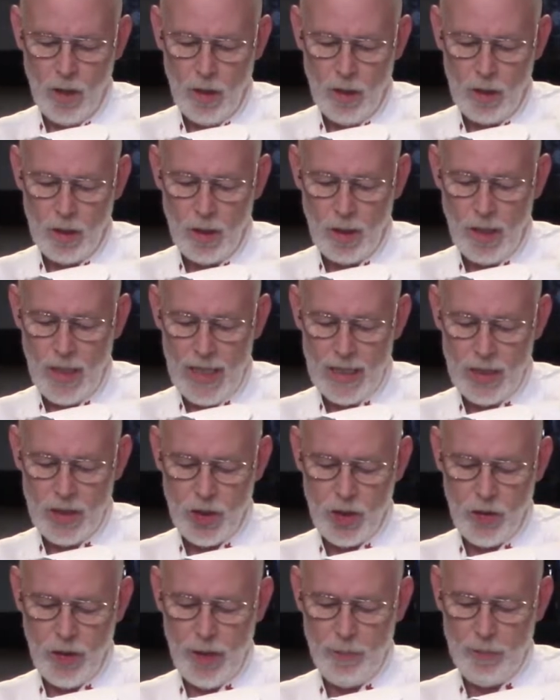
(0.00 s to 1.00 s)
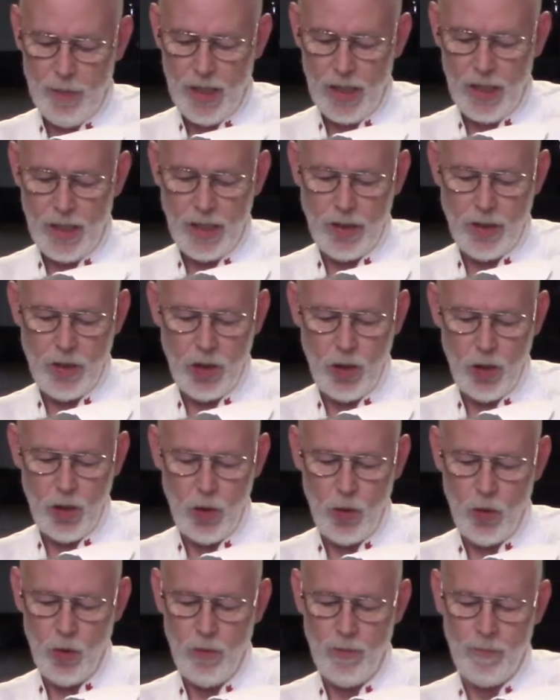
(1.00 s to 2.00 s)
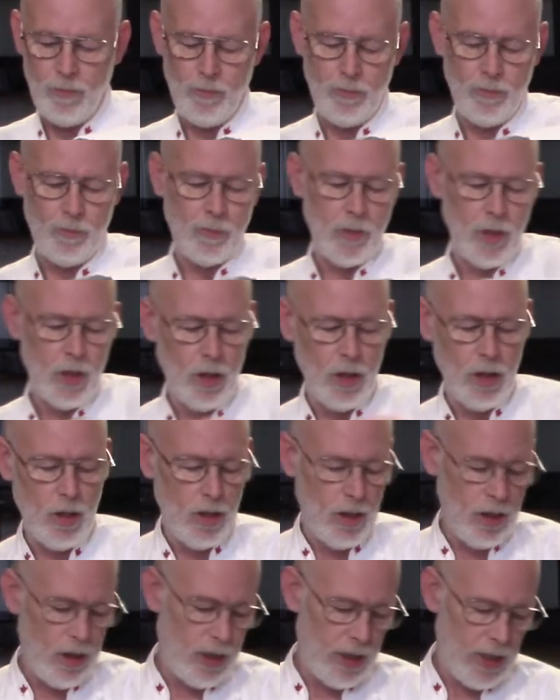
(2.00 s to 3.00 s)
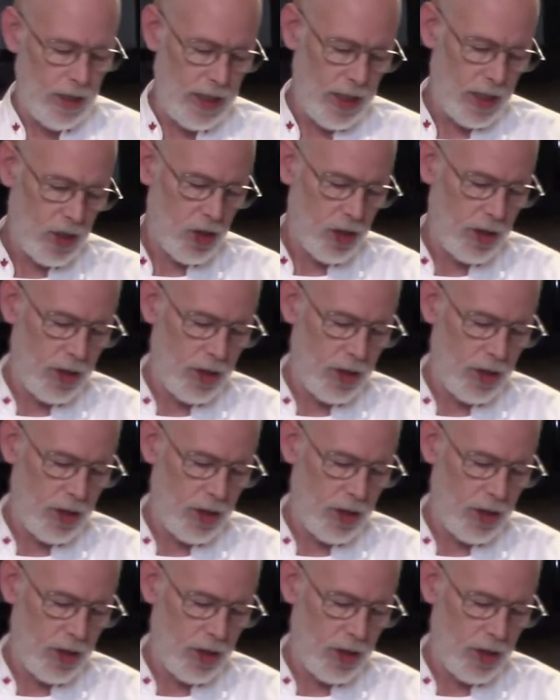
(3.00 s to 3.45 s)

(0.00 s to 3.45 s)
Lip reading: The last scrape I like to do, I actually